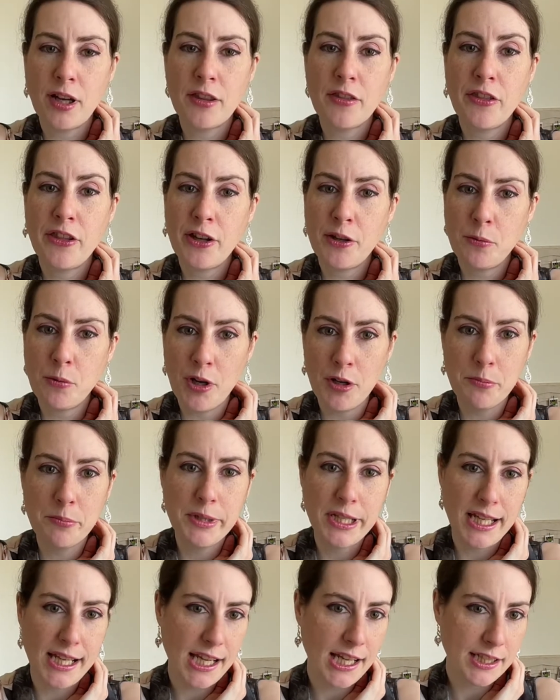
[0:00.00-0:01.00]
there won't
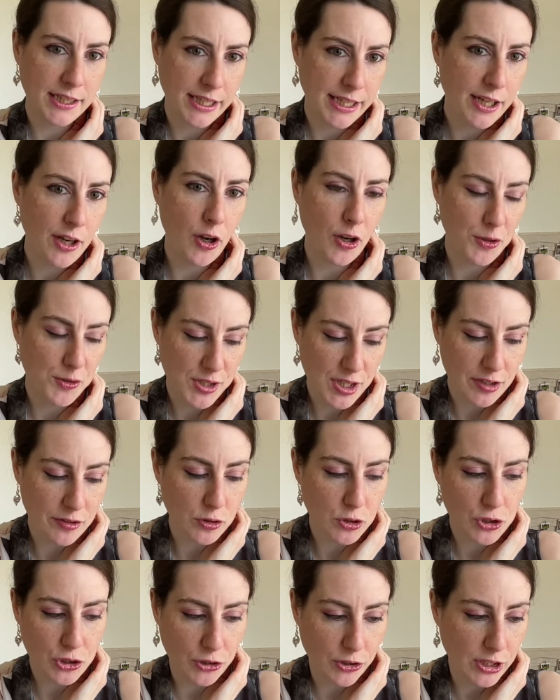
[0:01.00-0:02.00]
be any hotel
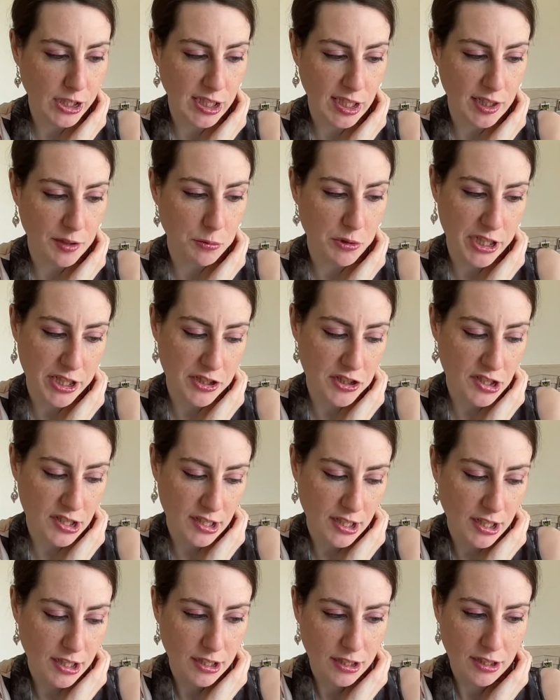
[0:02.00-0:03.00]
chocolat, which
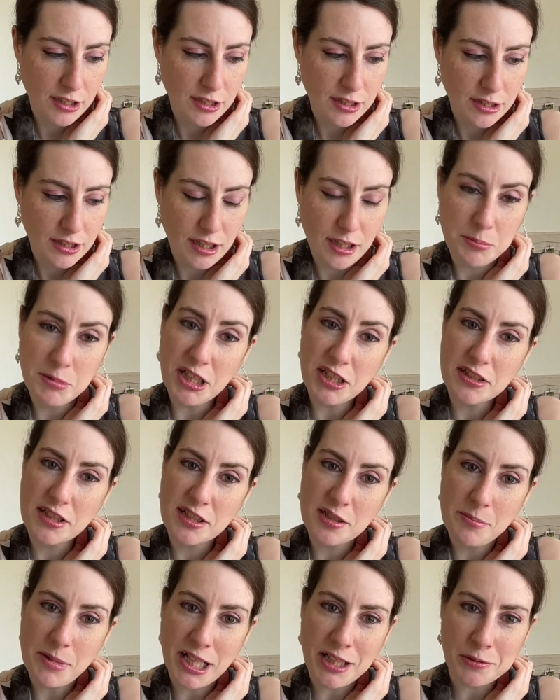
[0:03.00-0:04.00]
I'm gutted
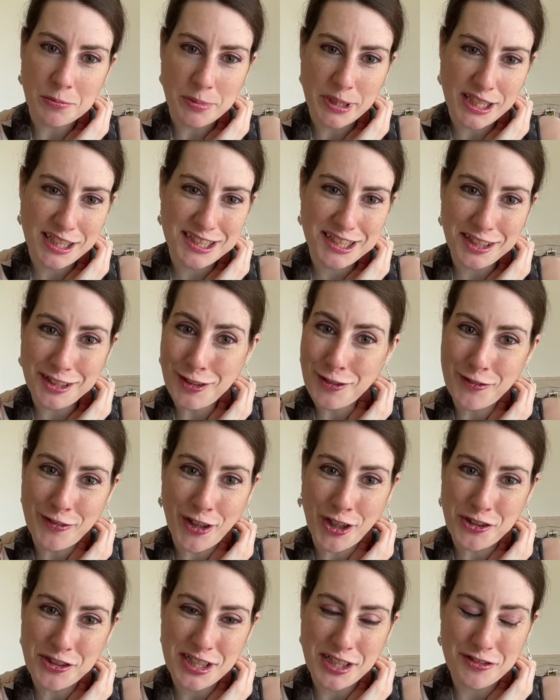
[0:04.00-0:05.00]
about because I love
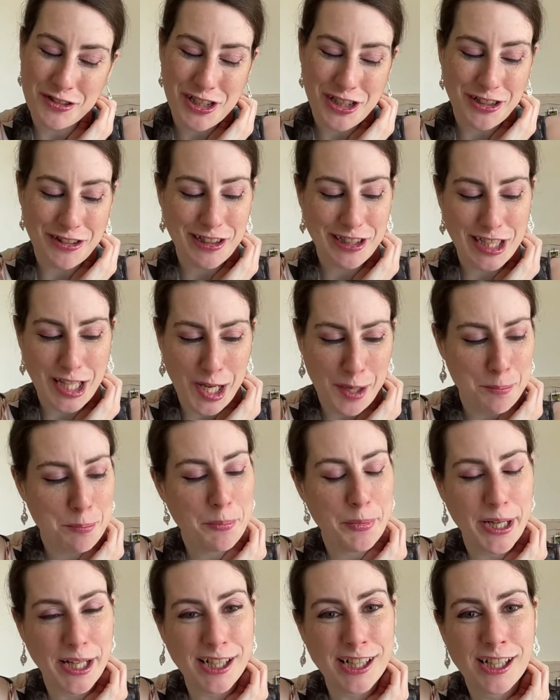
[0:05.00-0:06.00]
hotel chocolat,
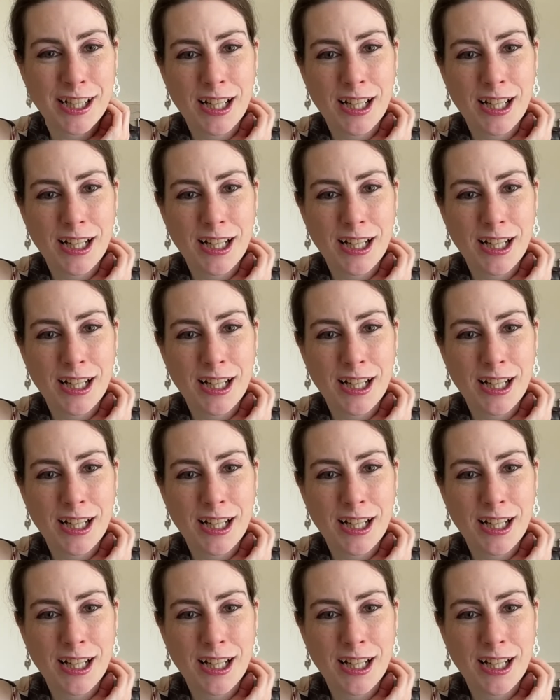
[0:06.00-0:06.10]
but